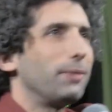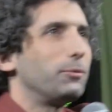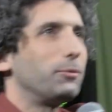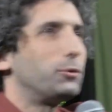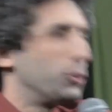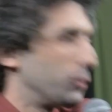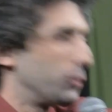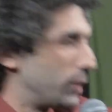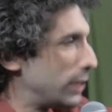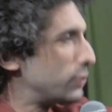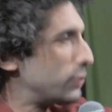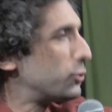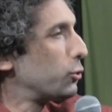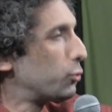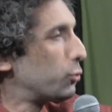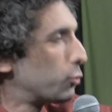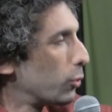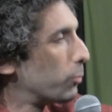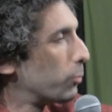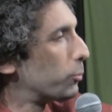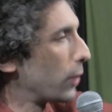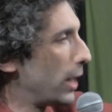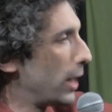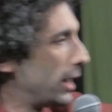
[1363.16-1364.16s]
Do they do
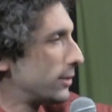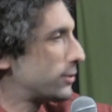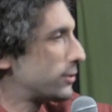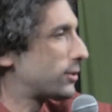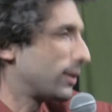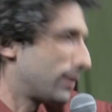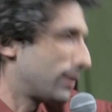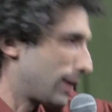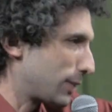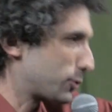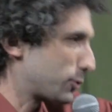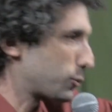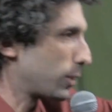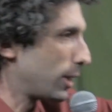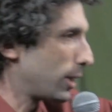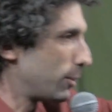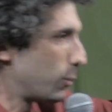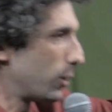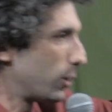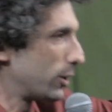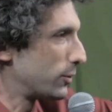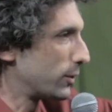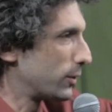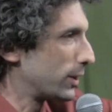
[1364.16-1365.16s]
group rates? That's what
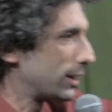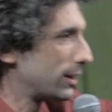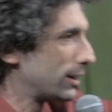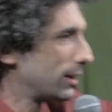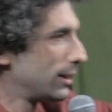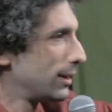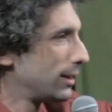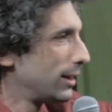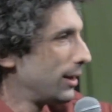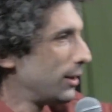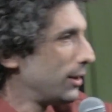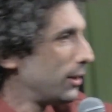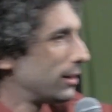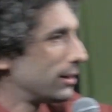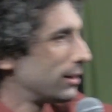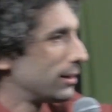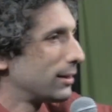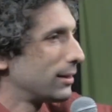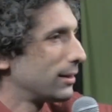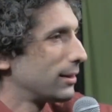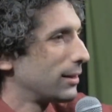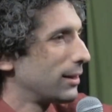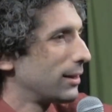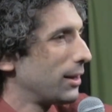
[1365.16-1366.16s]
I'm
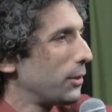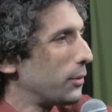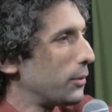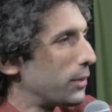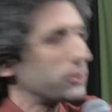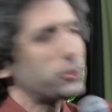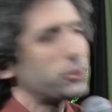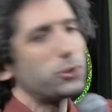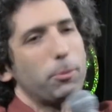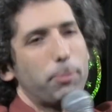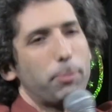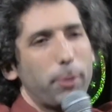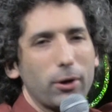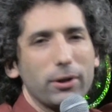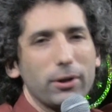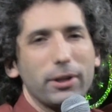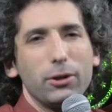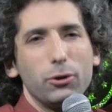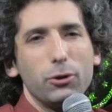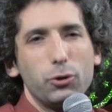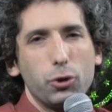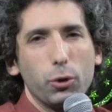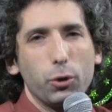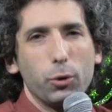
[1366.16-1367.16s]
wondering. This is
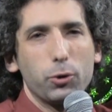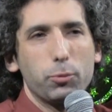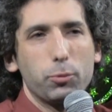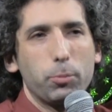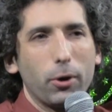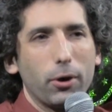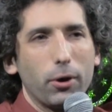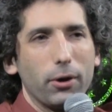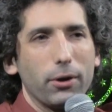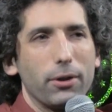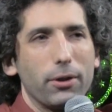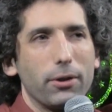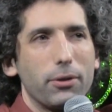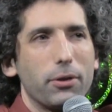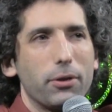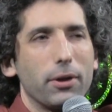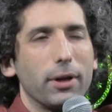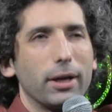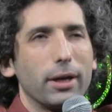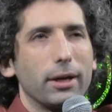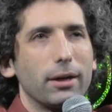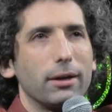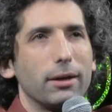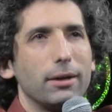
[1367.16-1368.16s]
apparently the Jewish part of the
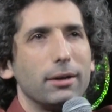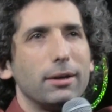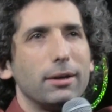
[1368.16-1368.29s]
thing.